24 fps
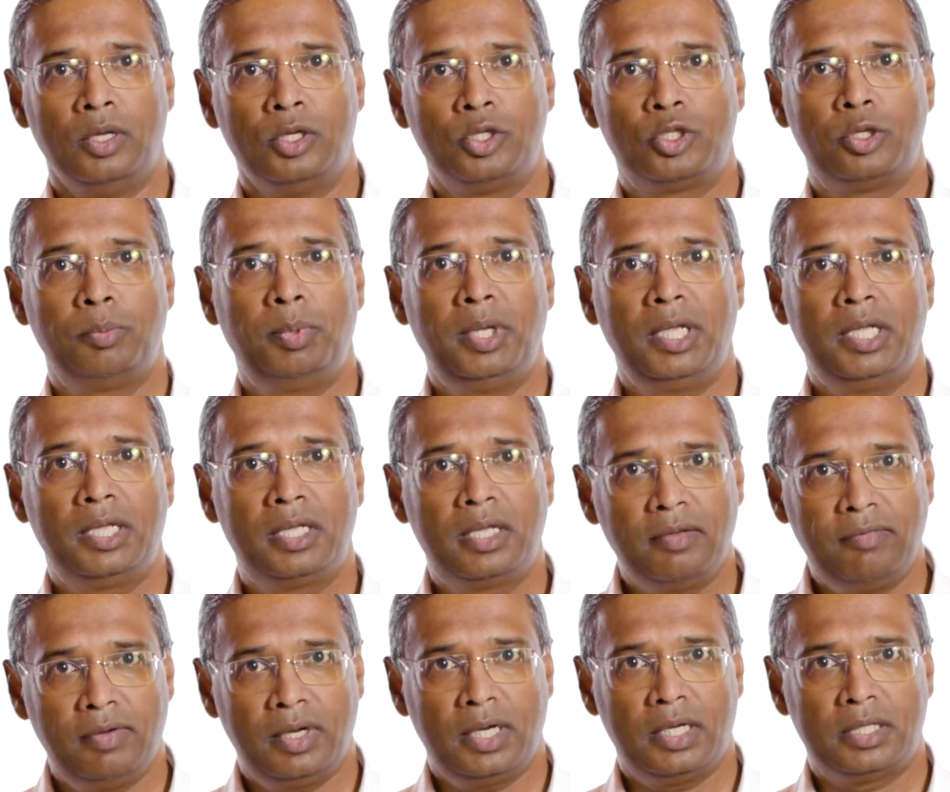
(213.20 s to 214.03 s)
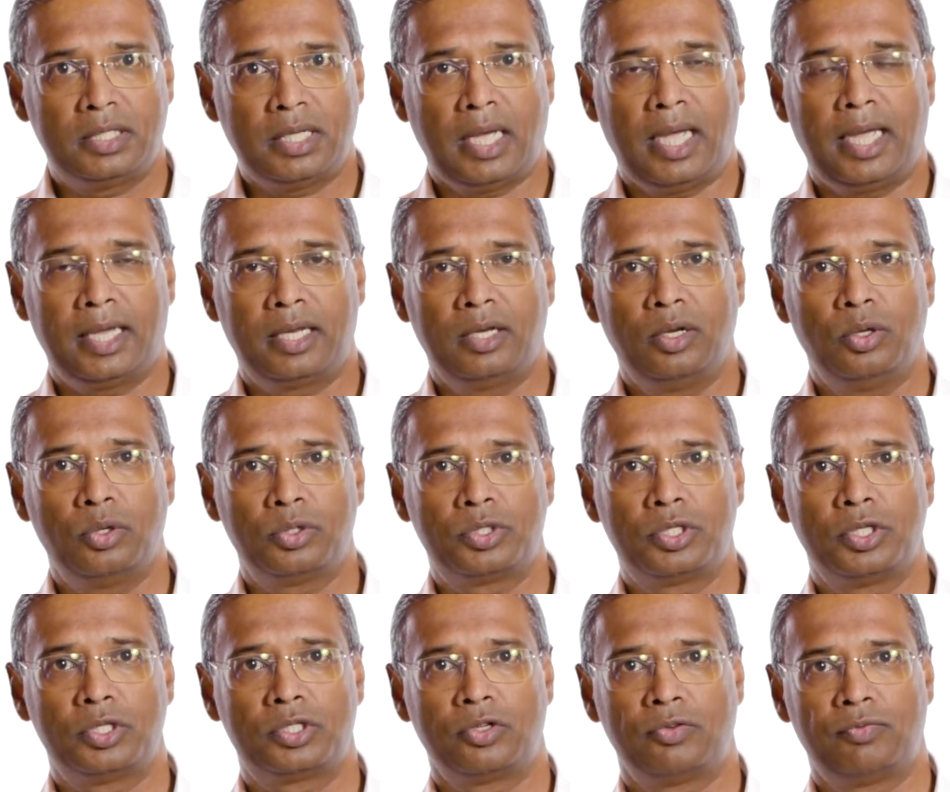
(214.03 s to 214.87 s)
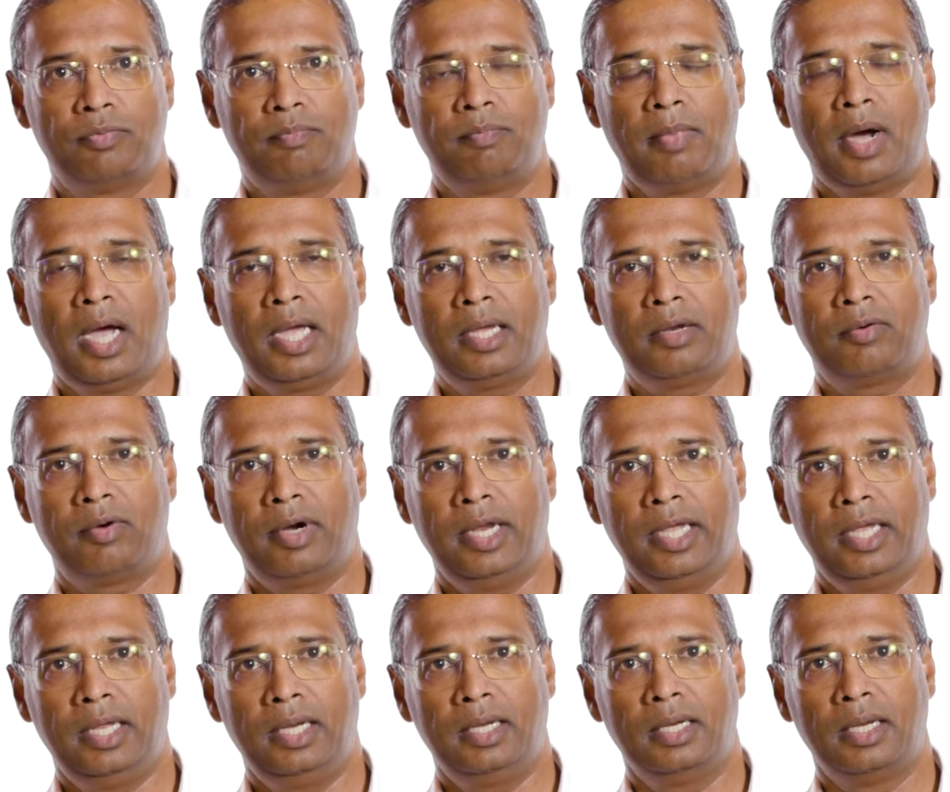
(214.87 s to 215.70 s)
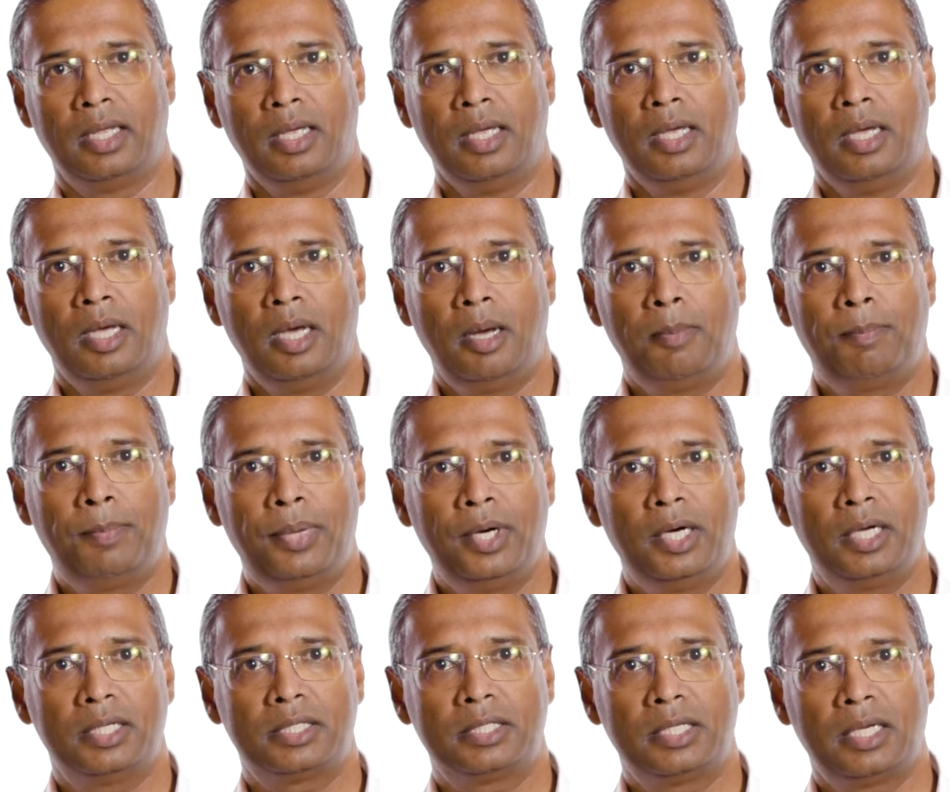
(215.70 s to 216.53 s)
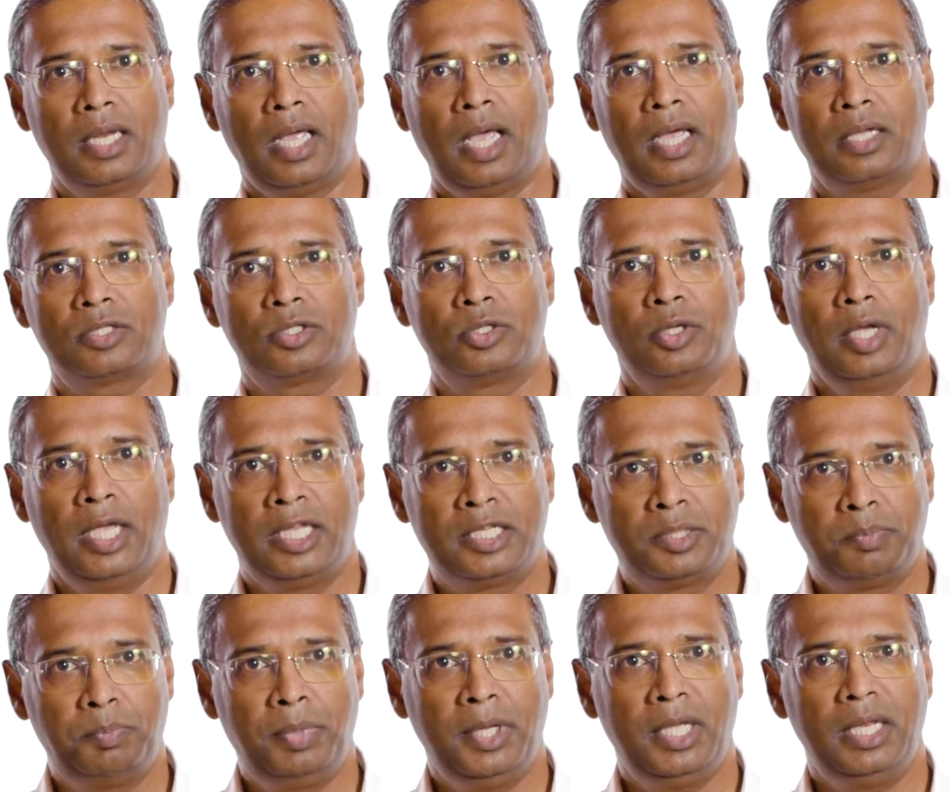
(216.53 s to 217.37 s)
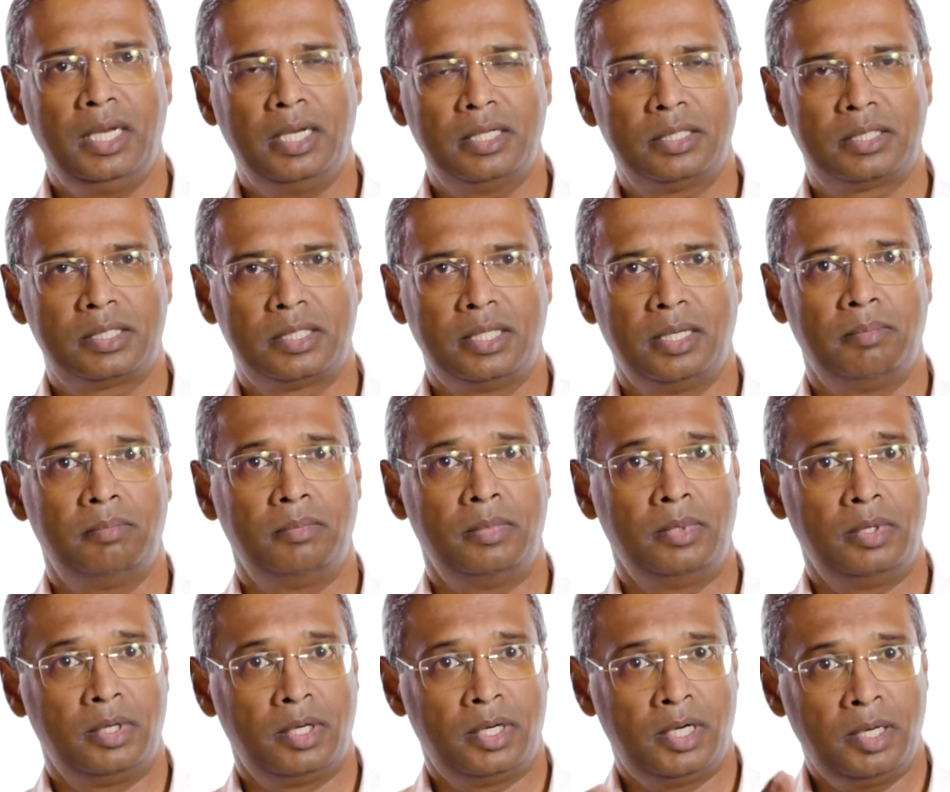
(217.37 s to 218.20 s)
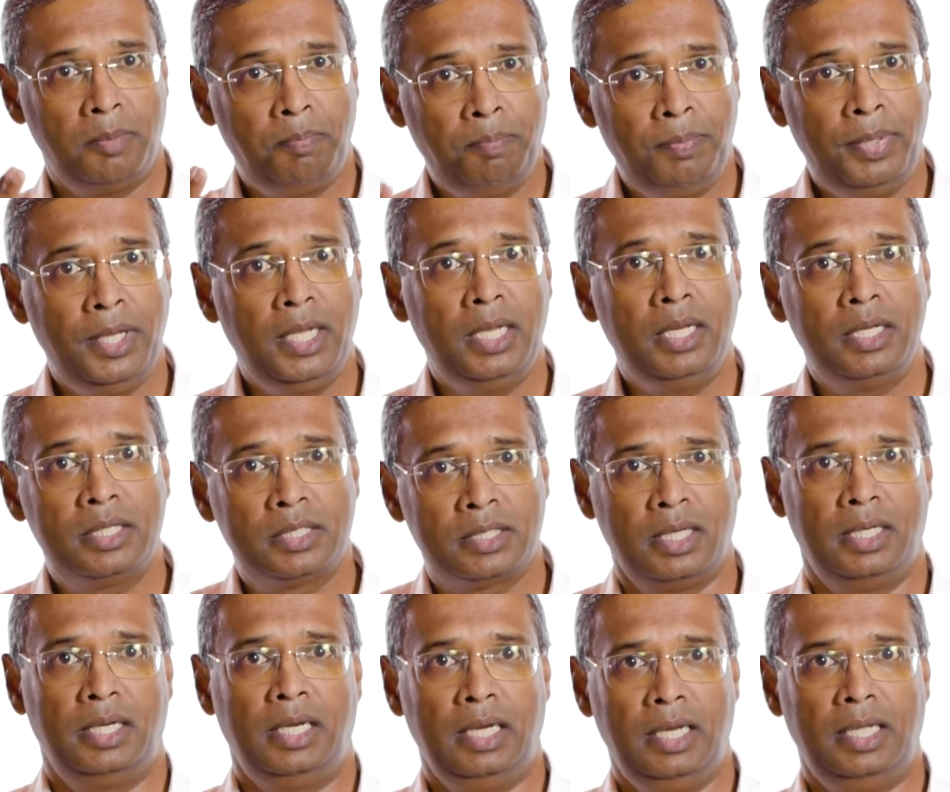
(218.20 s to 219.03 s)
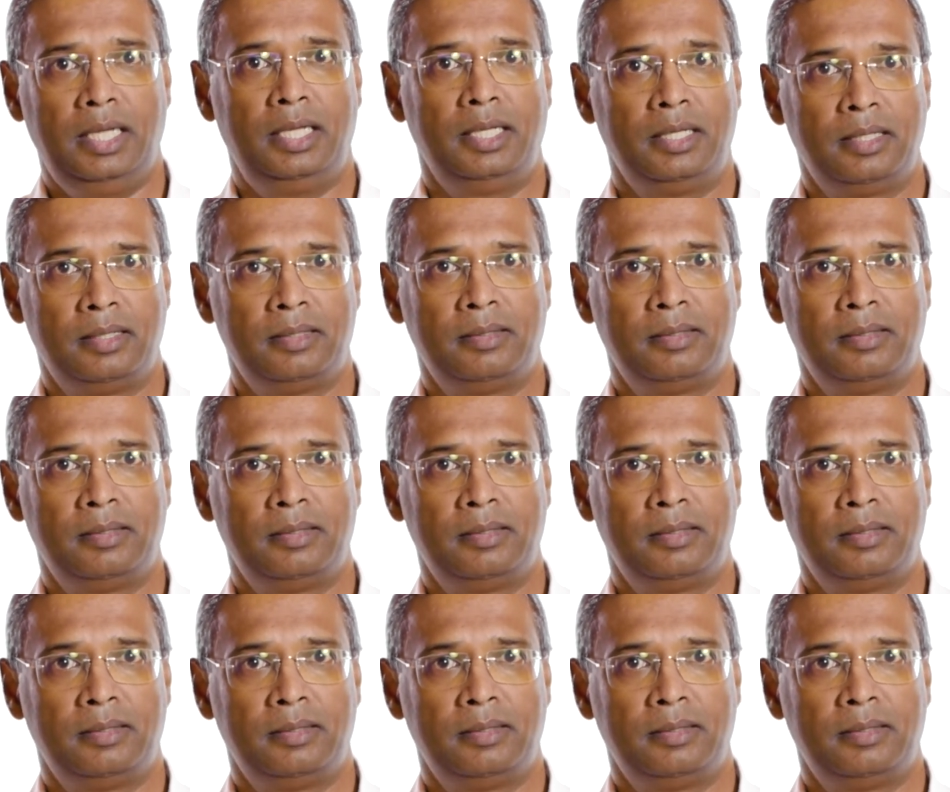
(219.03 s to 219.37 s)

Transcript: To be given a diagnosis of migraine, a person has to experience them repeatedly.